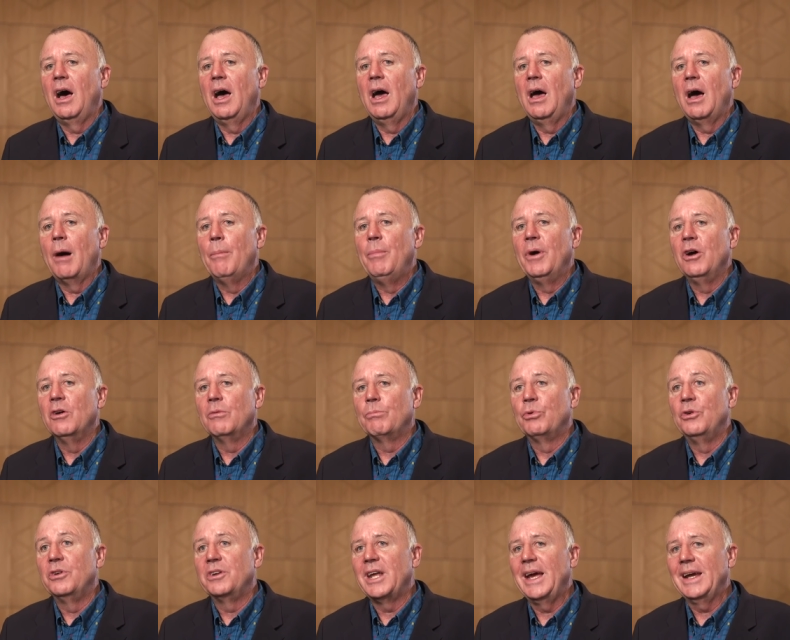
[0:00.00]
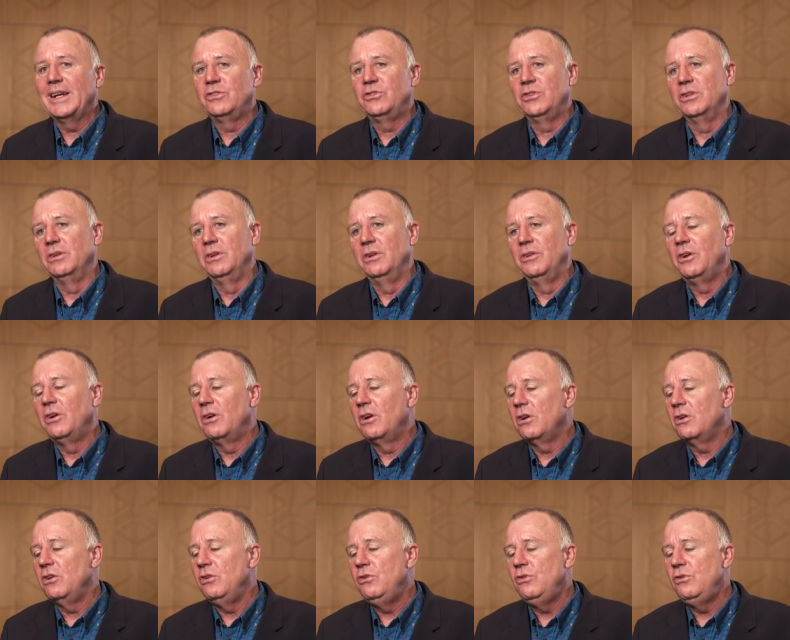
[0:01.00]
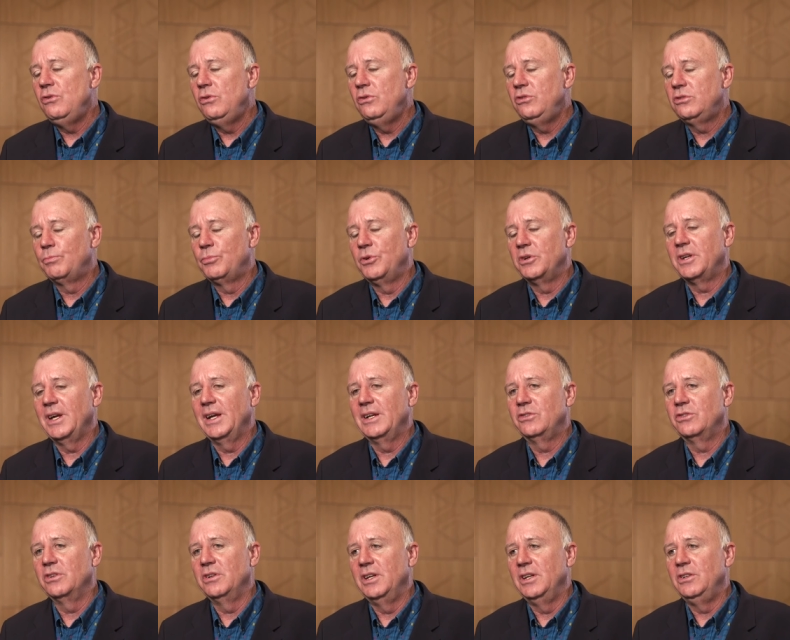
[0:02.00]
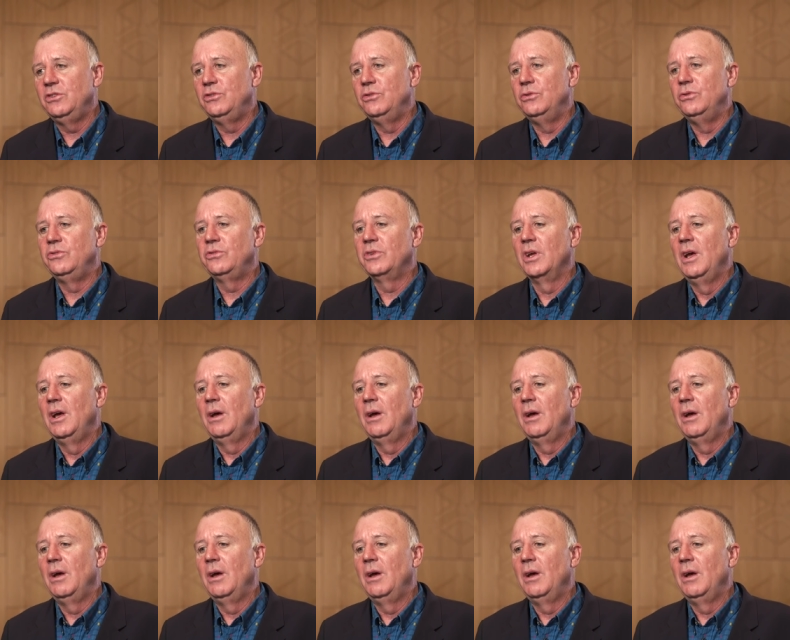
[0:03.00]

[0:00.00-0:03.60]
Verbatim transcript: uh, about protection. There are huge protection issues.